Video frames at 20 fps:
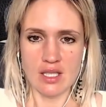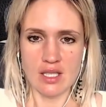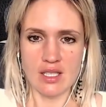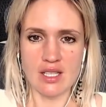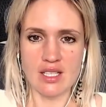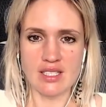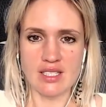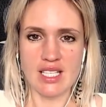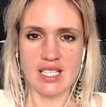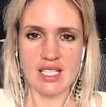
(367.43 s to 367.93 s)

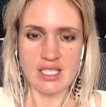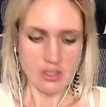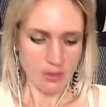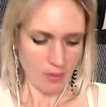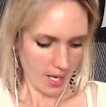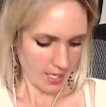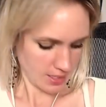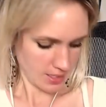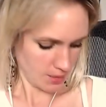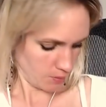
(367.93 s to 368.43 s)

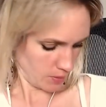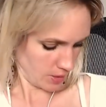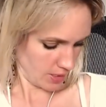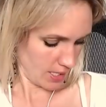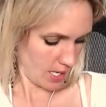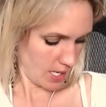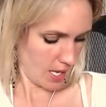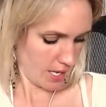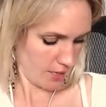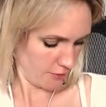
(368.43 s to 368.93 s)
interacted with
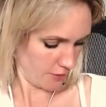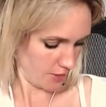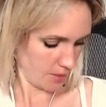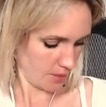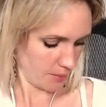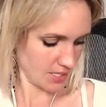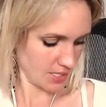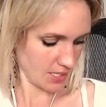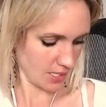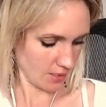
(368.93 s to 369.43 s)
life
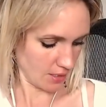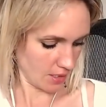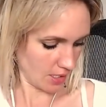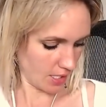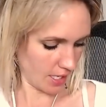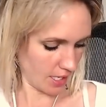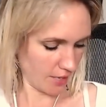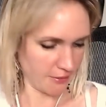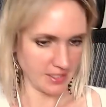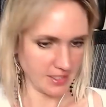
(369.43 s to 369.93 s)
and the particular
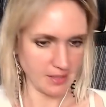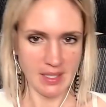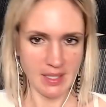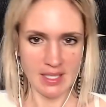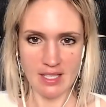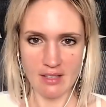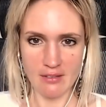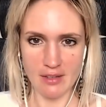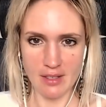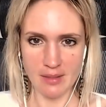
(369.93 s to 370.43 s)
life it's
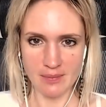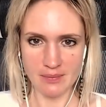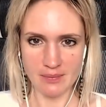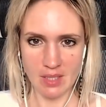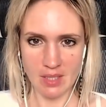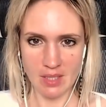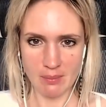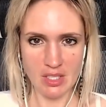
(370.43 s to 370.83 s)
been given.